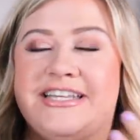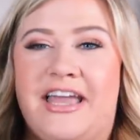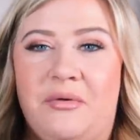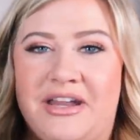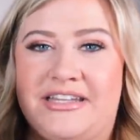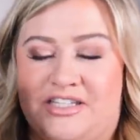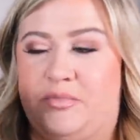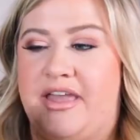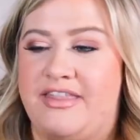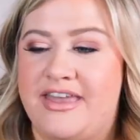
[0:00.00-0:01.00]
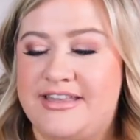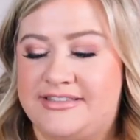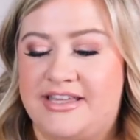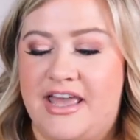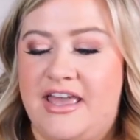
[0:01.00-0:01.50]
Like, I want to display
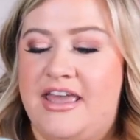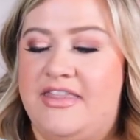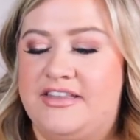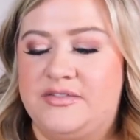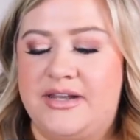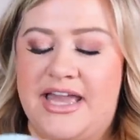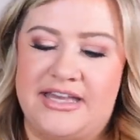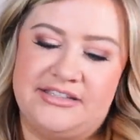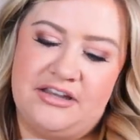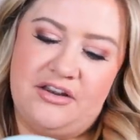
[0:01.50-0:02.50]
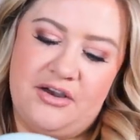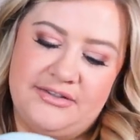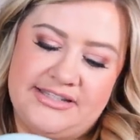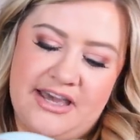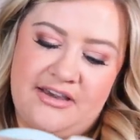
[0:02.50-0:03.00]
this. This one has
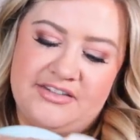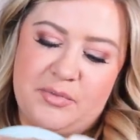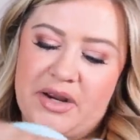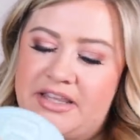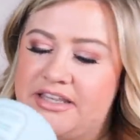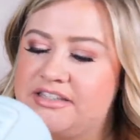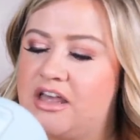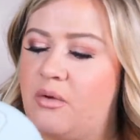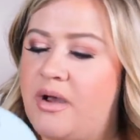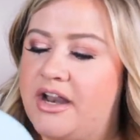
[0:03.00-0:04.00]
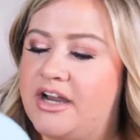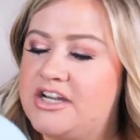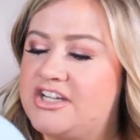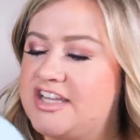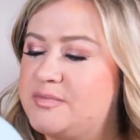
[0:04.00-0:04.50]
notes of sparkling salt water,
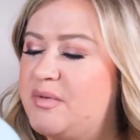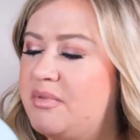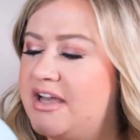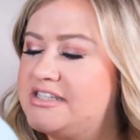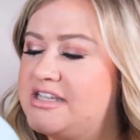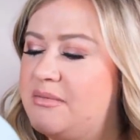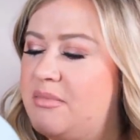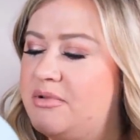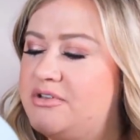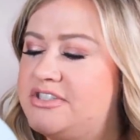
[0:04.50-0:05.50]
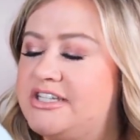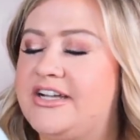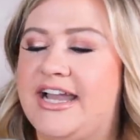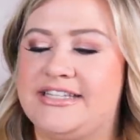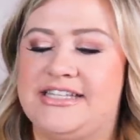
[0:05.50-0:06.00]
jasmine blossom, blue
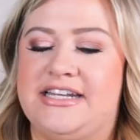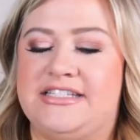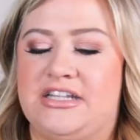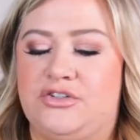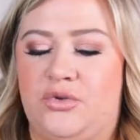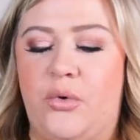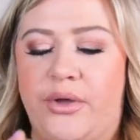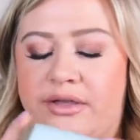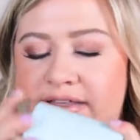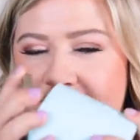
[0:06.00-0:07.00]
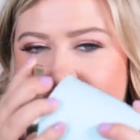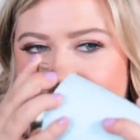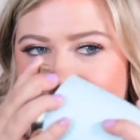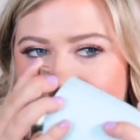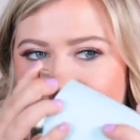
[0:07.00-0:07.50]
seagrass, and essential oils.
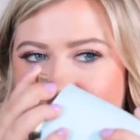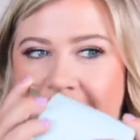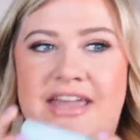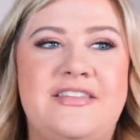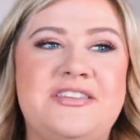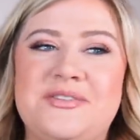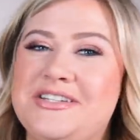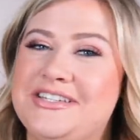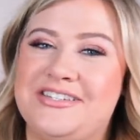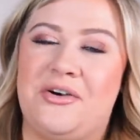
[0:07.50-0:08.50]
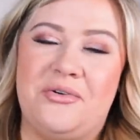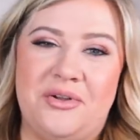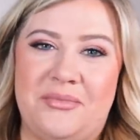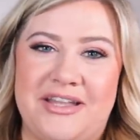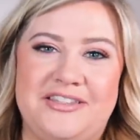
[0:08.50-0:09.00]
And this one just
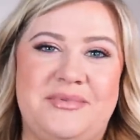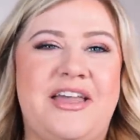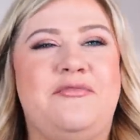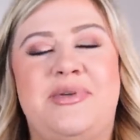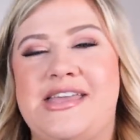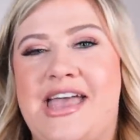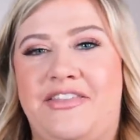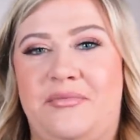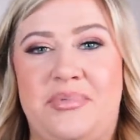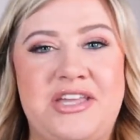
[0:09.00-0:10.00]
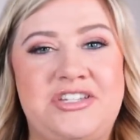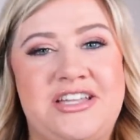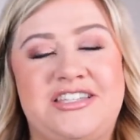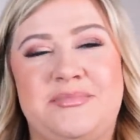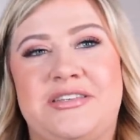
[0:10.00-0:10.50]
totally reminds me of being at the beach.
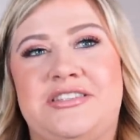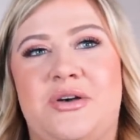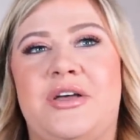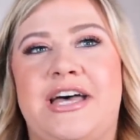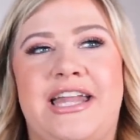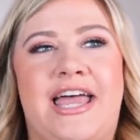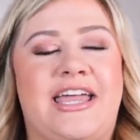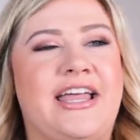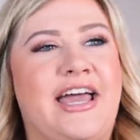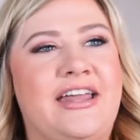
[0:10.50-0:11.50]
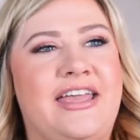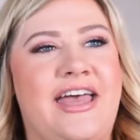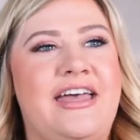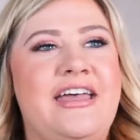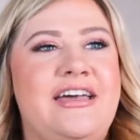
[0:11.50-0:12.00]
It smells so good. I can kind of
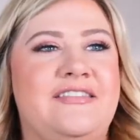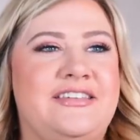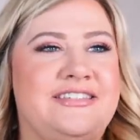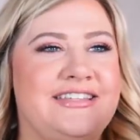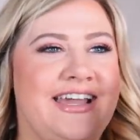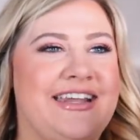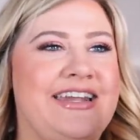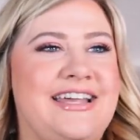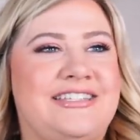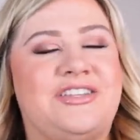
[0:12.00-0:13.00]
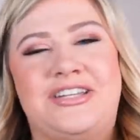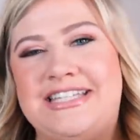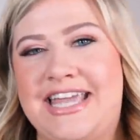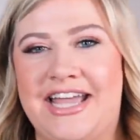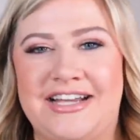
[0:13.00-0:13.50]
get this like nice
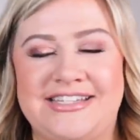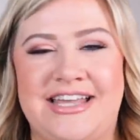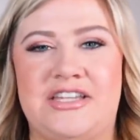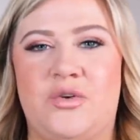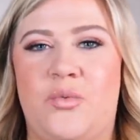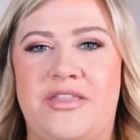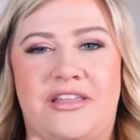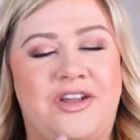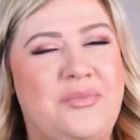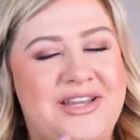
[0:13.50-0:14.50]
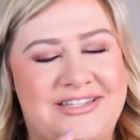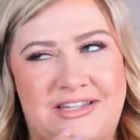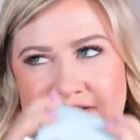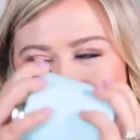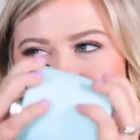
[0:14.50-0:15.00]
salty air scent with a little bit of
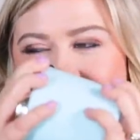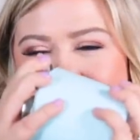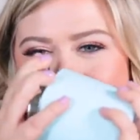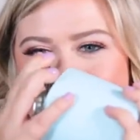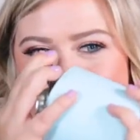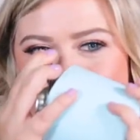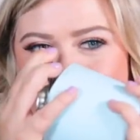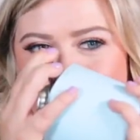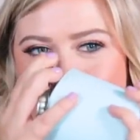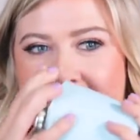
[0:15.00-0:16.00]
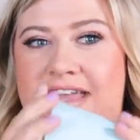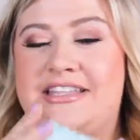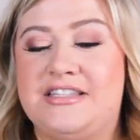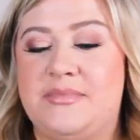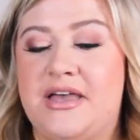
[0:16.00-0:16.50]
sunscreen to it.
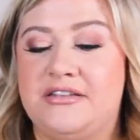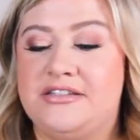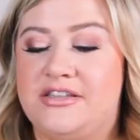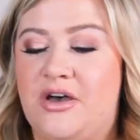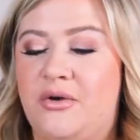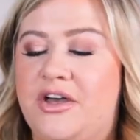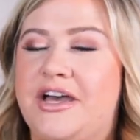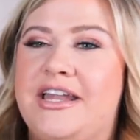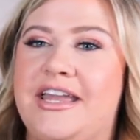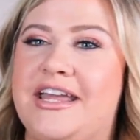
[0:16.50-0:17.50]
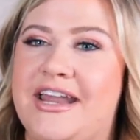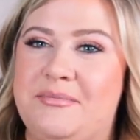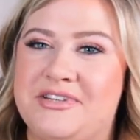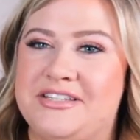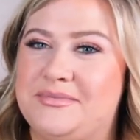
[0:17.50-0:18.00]
It smells so good, and
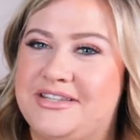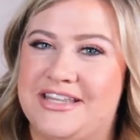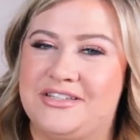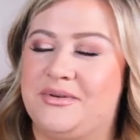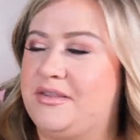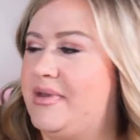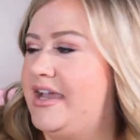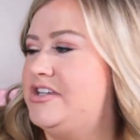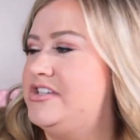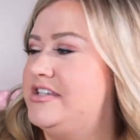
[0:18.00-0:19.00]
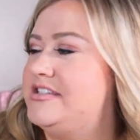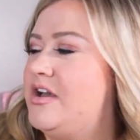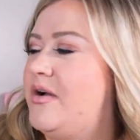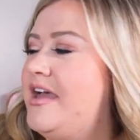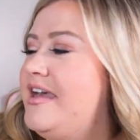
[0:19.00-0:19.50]
I'm just obsessed with the packaging.
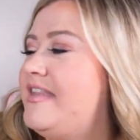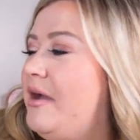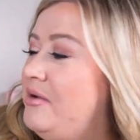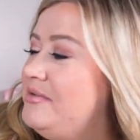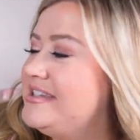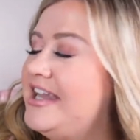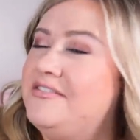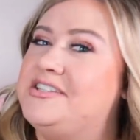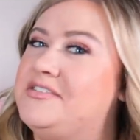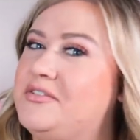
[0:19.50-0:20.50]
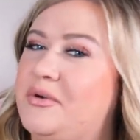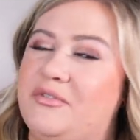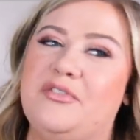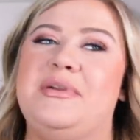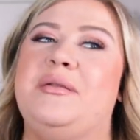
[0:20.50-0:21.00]
So that one was kind of a different
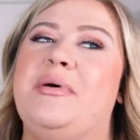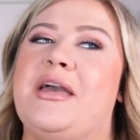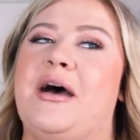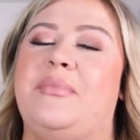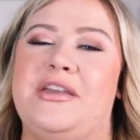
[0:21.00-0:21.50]
one for me to pick up.